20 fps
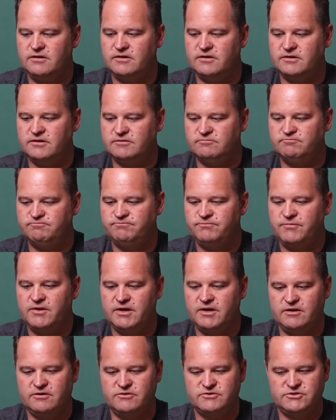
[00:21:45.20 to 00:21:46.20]

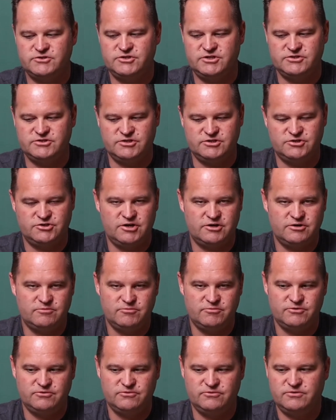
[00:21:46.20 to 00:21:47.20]
I can also change the shutter
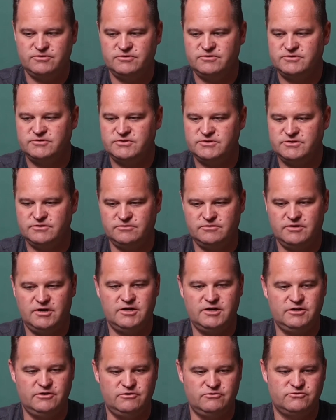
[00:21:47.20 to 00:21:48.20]
mode. So
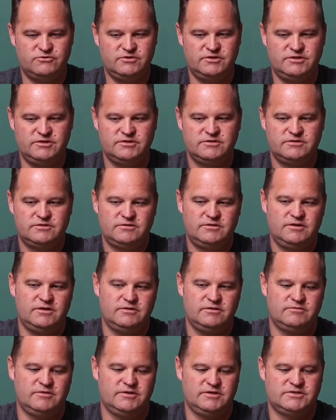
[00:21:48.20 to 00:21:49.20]
I usually,
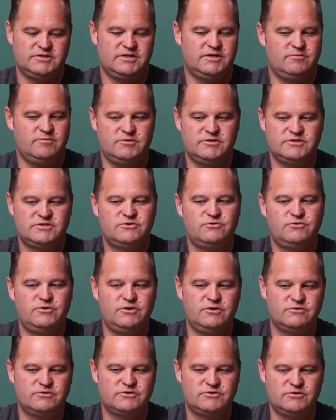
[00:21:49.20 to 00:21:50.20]
like I said, I'm in
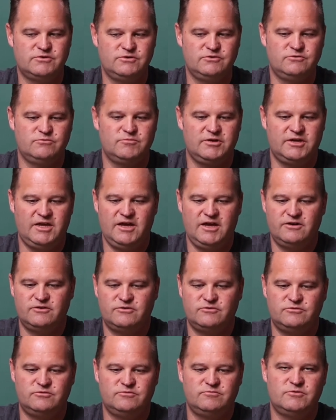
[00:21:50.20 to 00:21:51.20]
studio, so I do
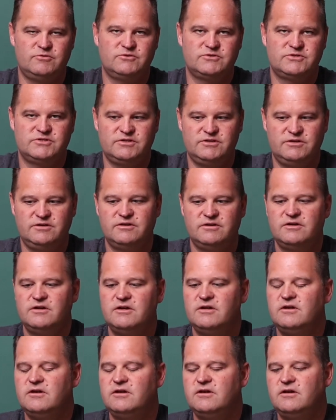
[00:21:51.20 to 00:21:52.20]
mechanical mostly.
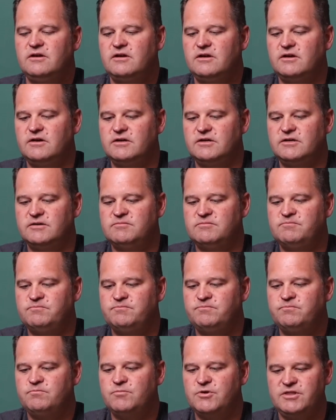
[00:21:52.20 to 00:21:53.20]

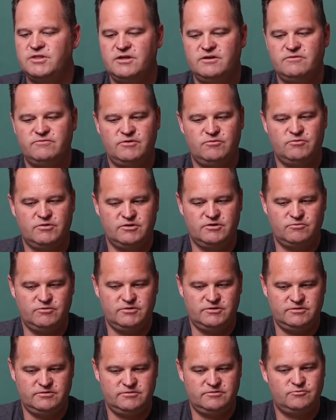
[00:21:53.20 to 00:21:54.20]
But then if I want
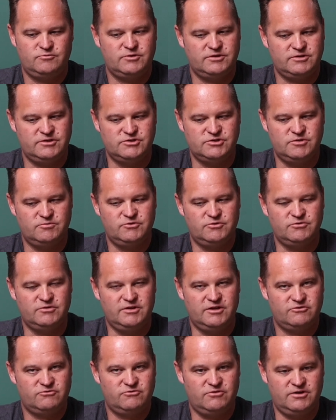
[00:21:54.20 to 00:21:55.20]
to quickly jump to
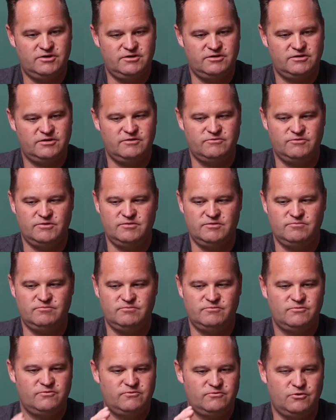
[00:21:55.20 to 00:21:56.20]
electronic, if
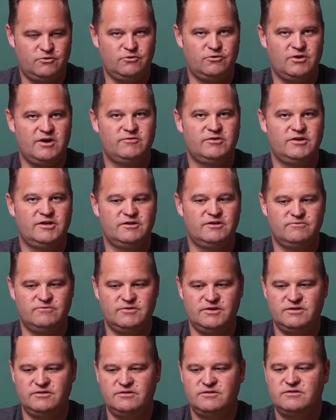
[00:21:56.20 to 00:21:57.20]
I'm photographing an
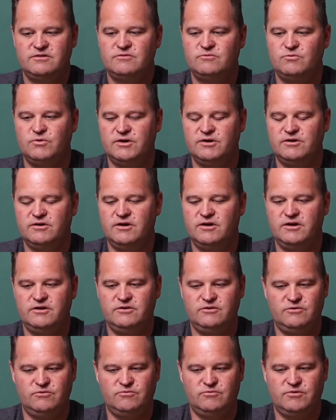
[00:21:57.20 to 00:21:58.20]
event where I
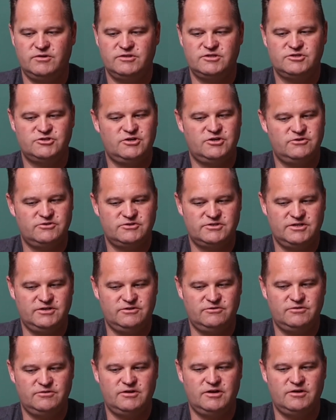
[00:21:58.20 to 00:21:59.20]
don't want the shutter
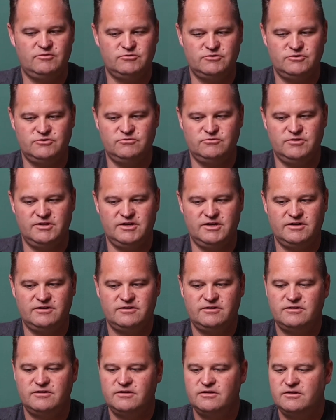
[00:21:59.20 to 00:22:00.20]
sound, I will do
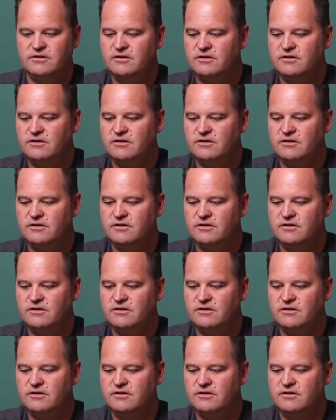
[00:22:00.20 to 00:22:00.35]
that.